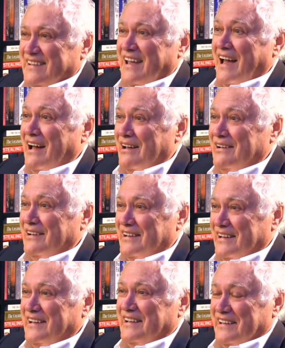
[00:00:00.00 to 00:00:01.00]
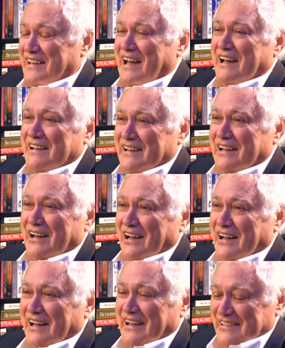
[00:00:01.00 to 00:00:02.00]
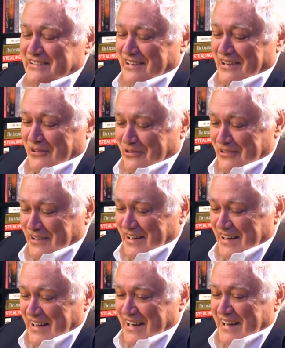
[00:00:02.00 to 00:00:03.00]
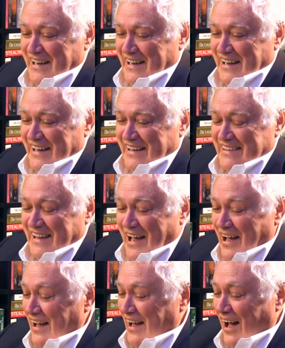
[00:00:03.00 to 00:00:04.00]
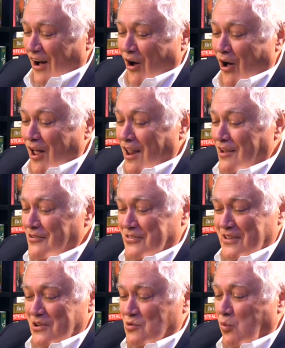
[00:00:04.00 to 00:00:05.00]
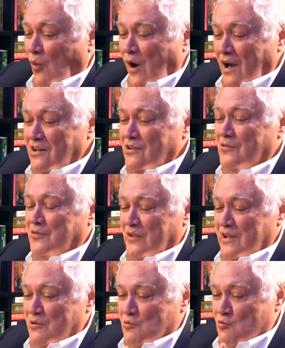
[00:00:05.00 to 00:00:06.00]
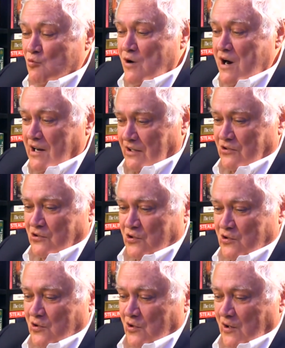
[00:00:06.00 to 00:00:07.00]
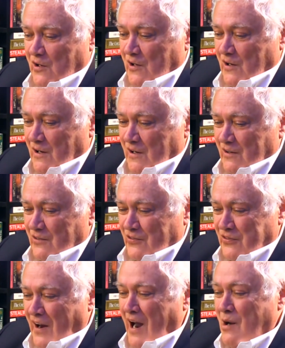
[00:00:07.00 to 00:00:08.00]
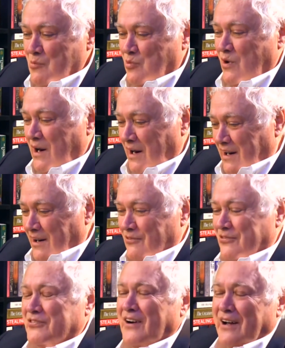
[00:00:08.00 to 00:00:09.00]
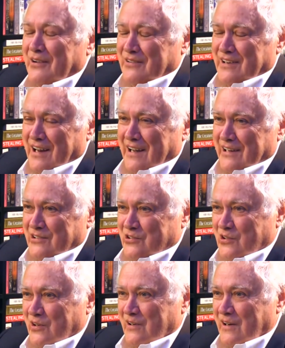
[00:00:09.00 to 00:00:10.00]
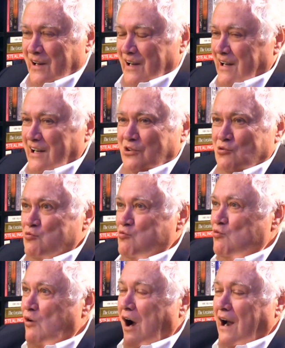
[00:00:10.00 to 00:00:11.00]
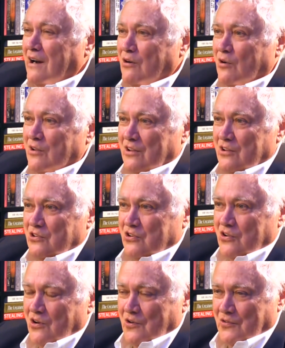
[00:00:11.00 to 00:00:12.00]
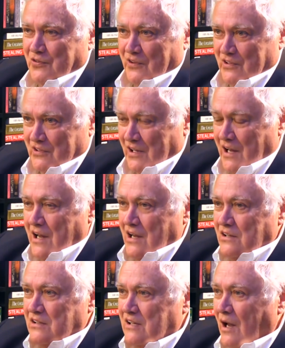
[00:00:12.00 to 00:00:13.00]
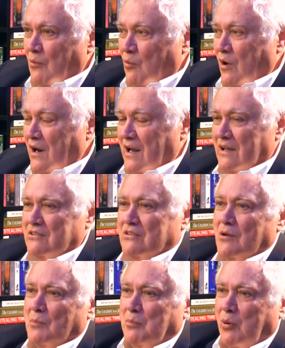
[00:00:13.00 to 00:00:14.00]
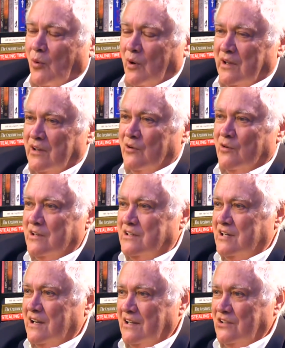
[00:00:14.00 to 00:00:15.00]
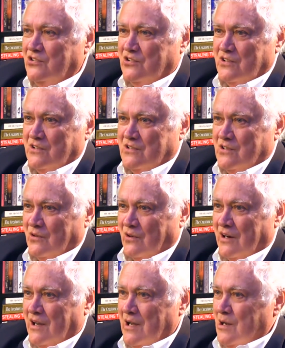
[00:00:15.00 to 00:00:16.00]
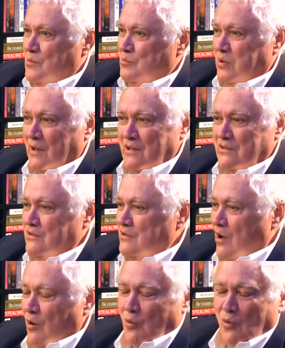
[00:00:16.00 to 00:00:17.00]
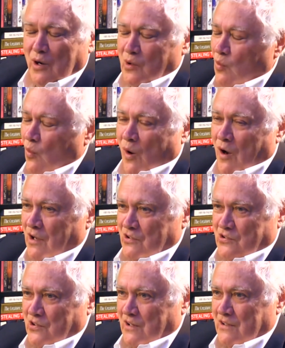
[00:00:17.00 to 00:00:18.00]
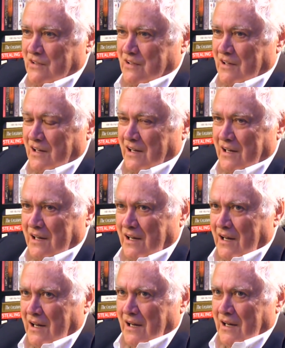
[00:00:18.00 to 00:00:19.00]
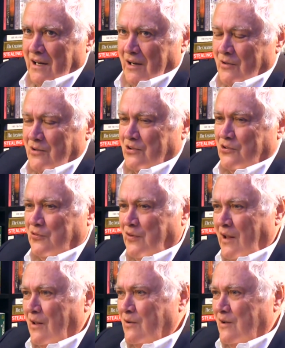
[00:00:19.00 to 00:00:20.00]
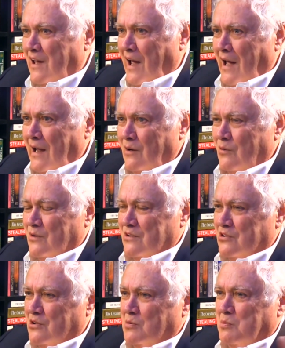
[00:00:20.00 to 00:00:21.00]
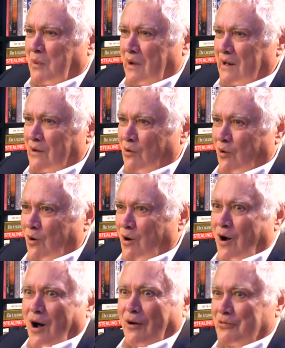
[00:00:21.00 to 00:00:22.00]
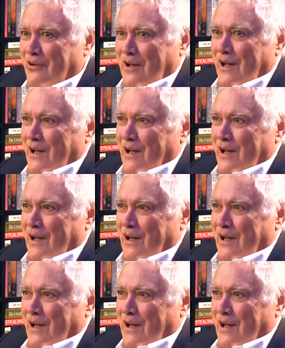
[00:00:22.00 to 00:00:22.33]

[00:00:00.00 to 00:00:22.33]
Yeah. Yeah. So that all of this wonderfully rich fabric of foundation is right on the surface. Someone has to point your attention to it. Please, no one watching say, oh, this fellow Gatto has spun off,